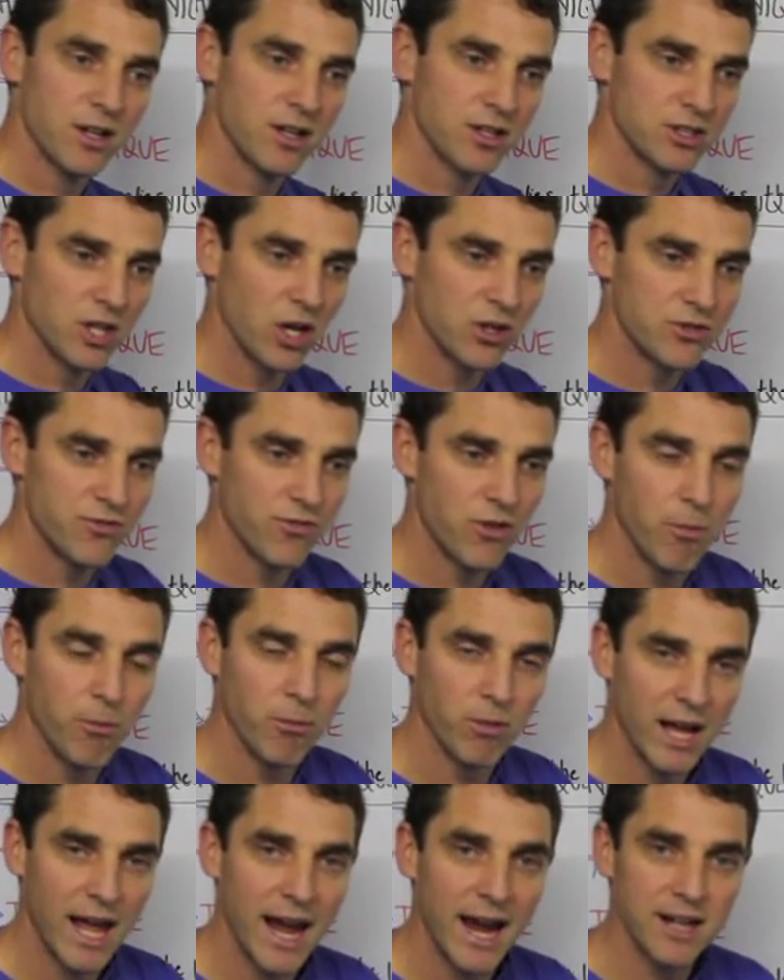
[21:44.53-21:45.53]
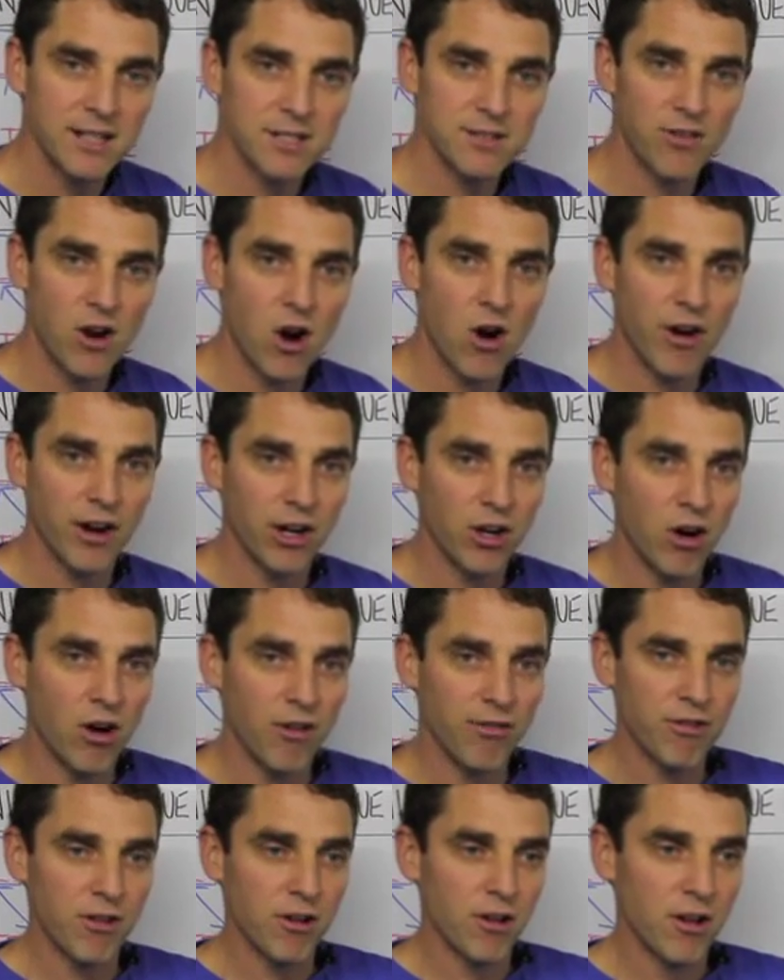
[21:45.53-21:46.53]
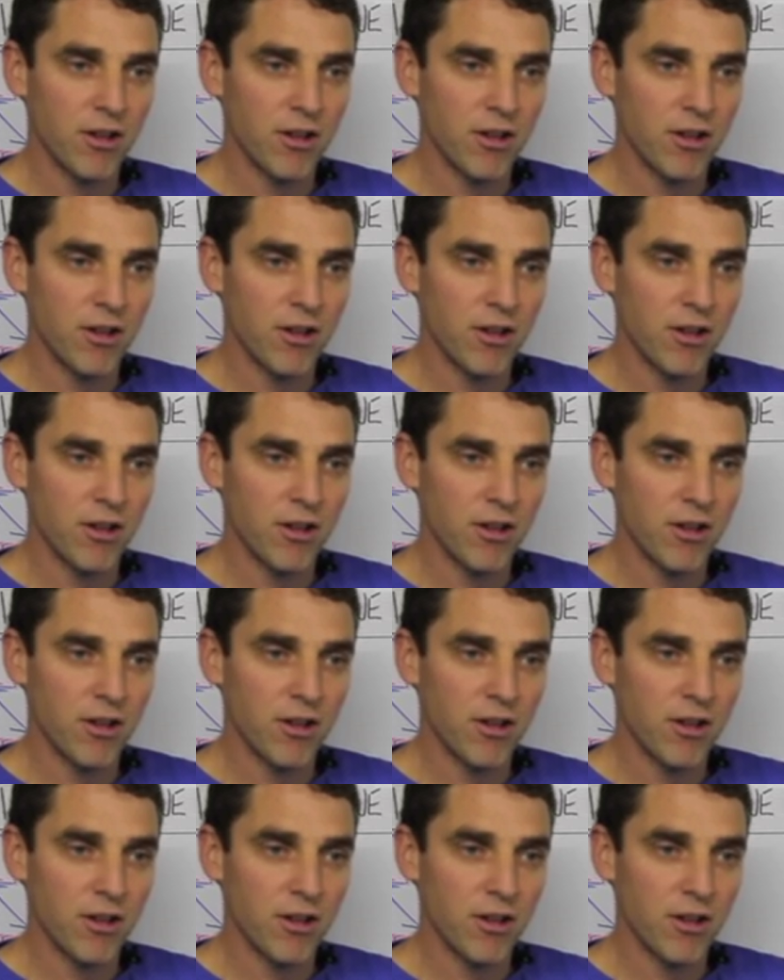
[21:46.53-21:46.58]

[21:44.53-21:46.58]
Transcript: So from legs firing off,